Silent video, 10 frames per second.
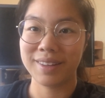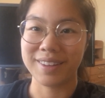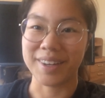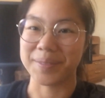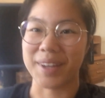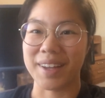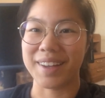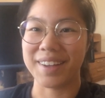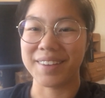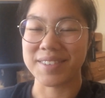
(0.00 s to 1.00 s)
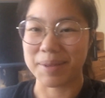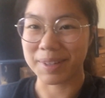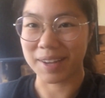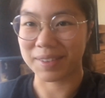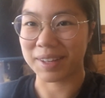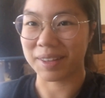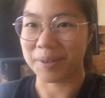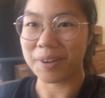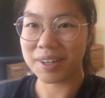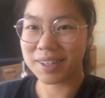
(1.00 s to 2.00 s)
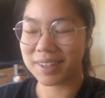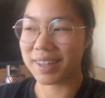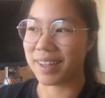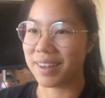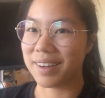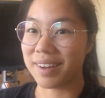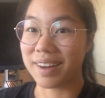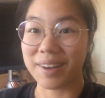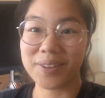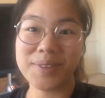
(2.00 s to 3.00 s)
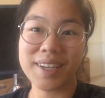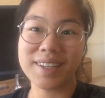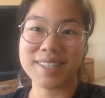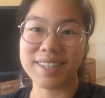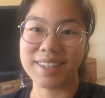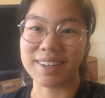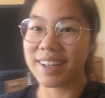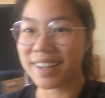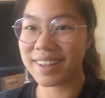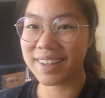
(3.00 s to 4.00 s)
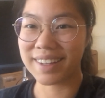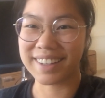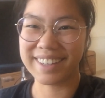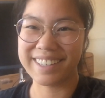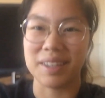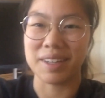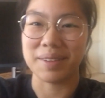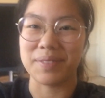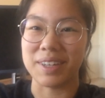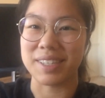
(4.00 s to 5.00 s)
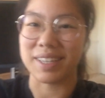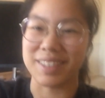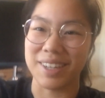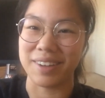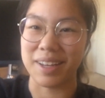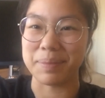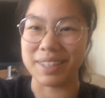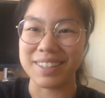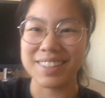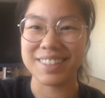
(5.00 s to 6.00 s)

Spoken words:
yeah, I was able to get everything that I wanted done, and now the weekend is here. Yay! I'm very excited to go camping.